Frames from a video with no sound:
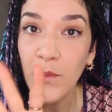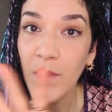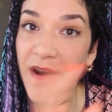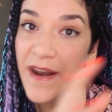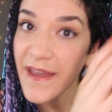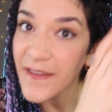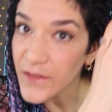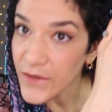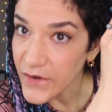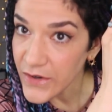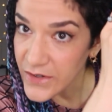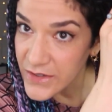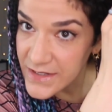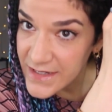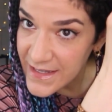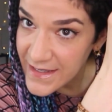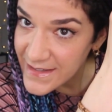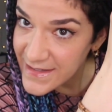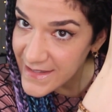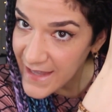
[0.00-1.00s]
what I learned
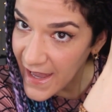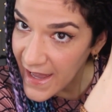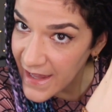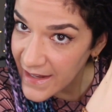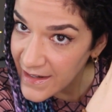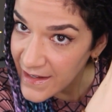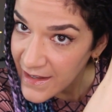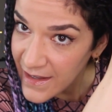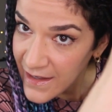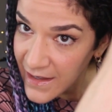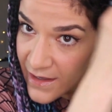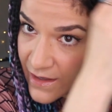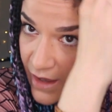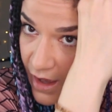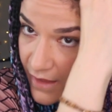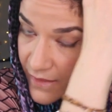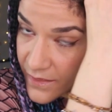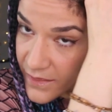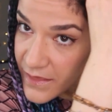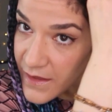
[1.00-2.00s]
is that
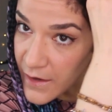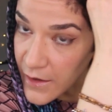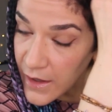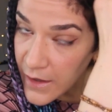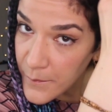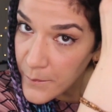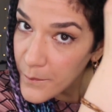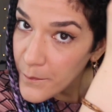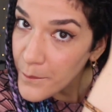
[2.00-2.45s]
the